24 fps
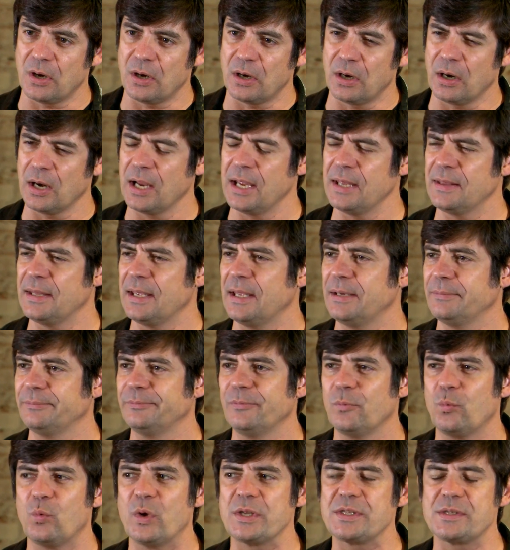are and then
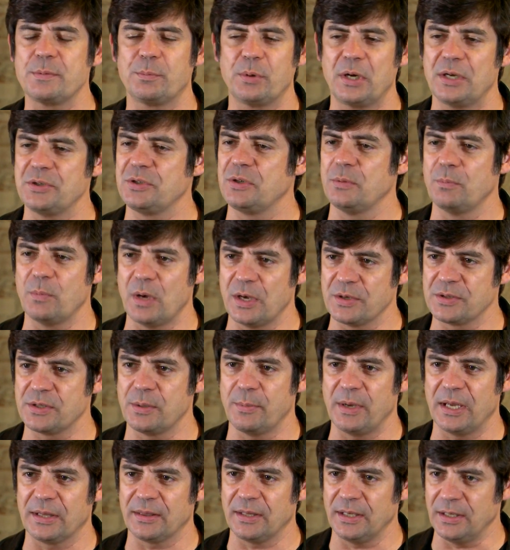what surprised you most
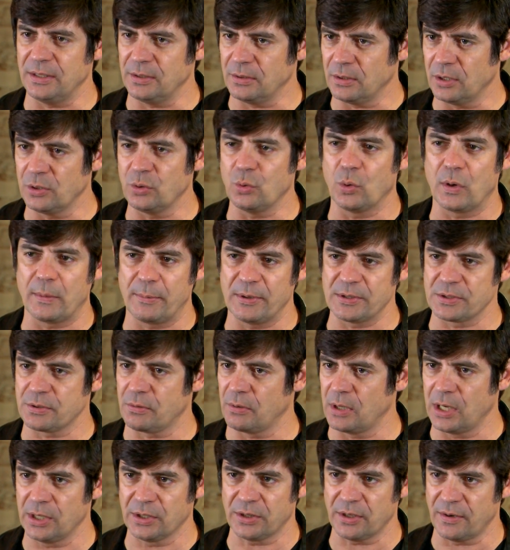about the enormous
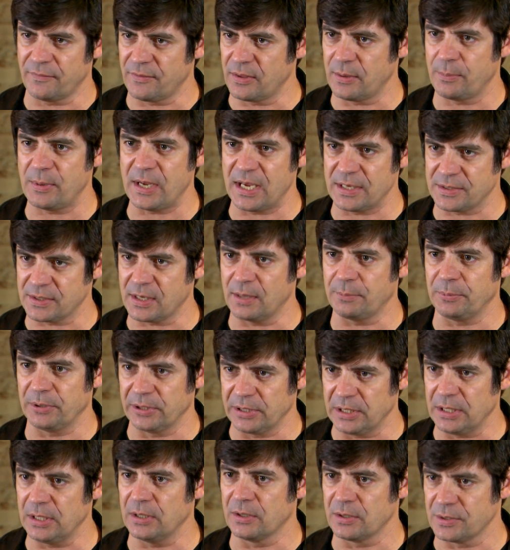growth over the past couple
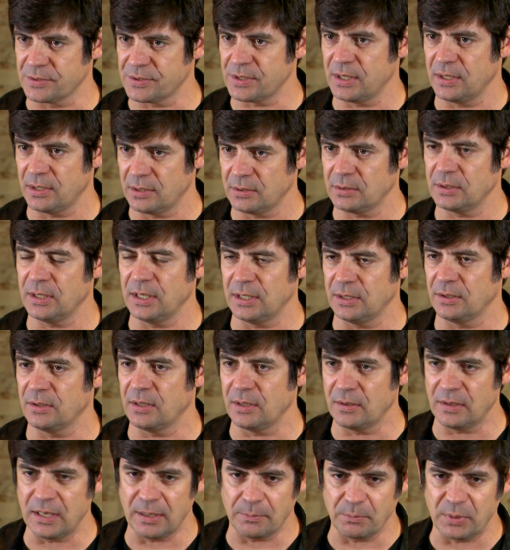of years in,
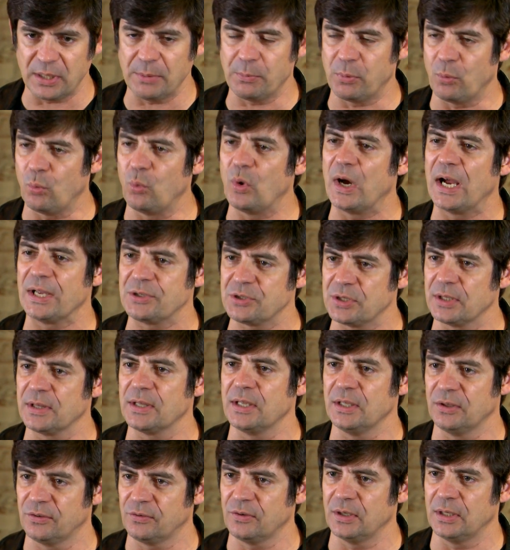in, in people watching
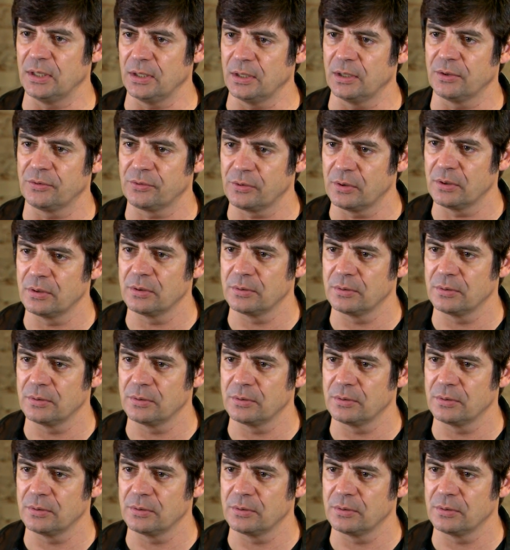these videos.